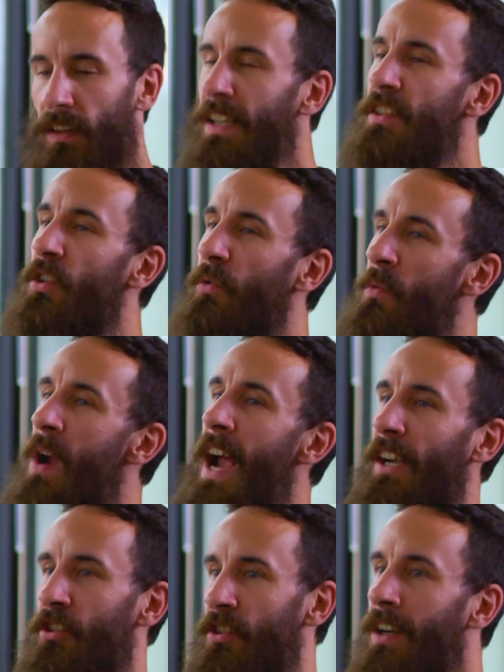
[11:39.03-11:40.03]

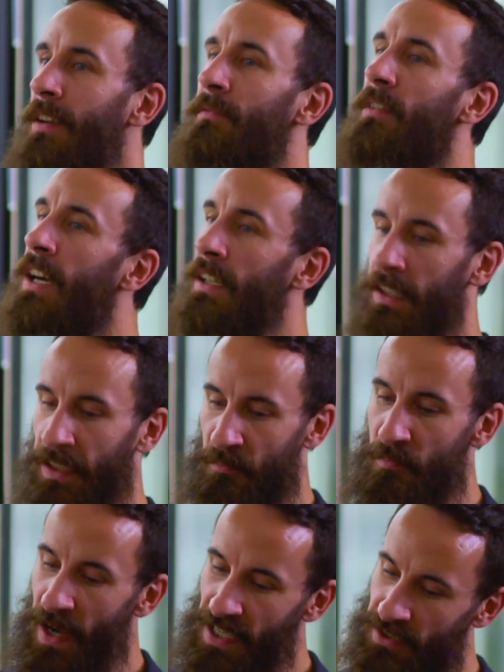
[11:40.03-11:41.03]
Interaction, I find, like
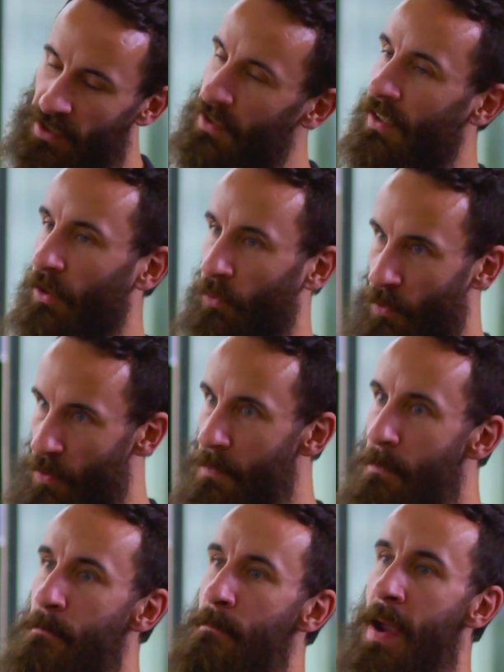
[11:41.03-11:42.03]
based on the group
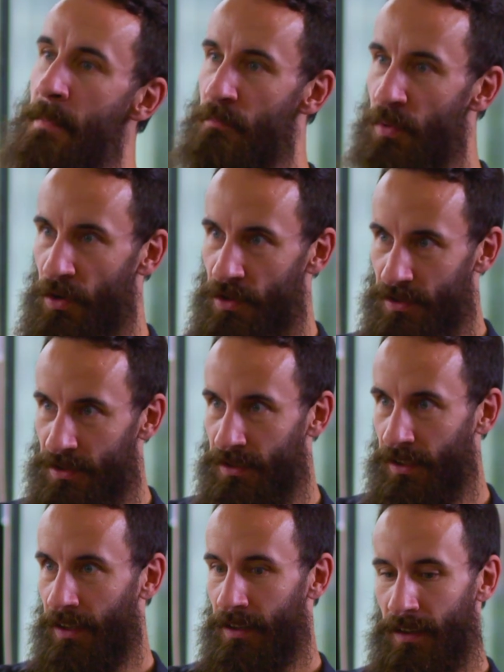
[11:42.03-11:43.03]
members,
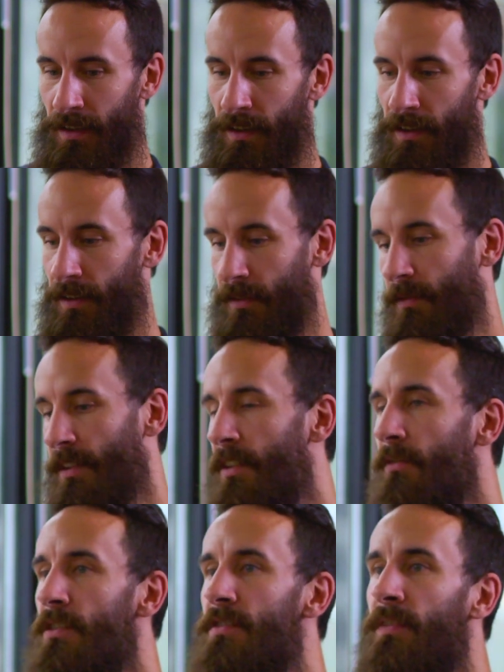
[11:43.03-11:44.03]

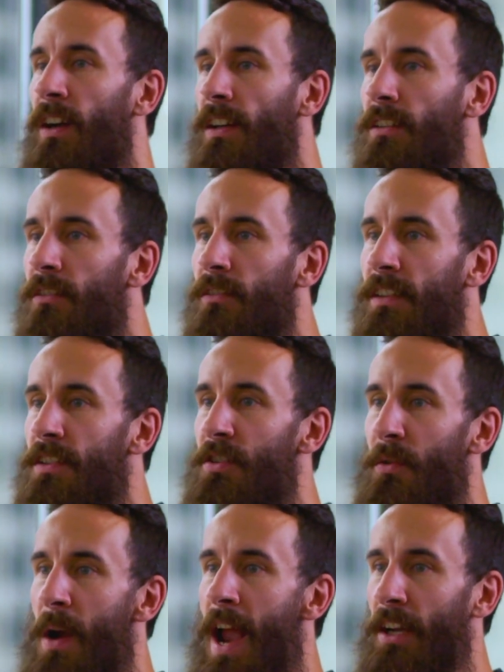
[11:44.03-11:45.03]
there's very little
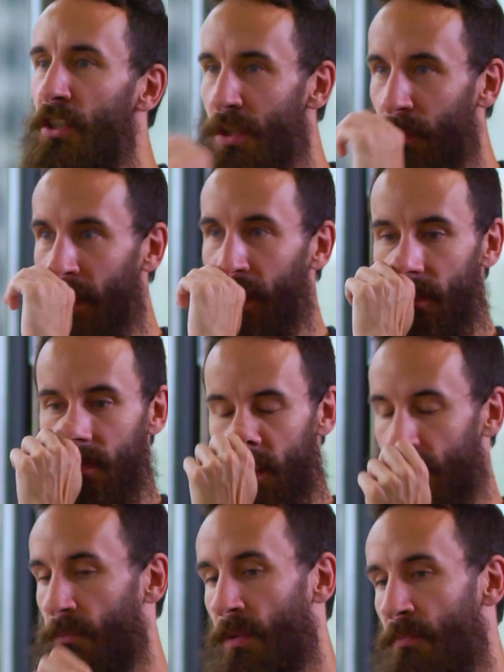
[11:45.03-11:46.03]
interaction when it comes to
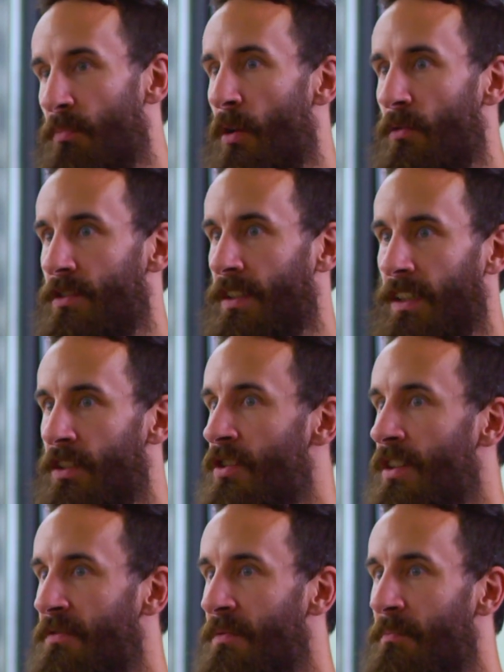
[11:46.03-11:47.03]
someone posting a
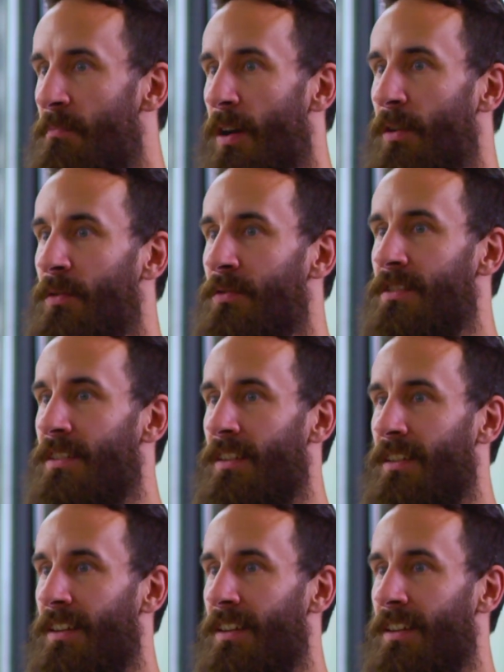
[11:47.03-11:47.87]
genuine post,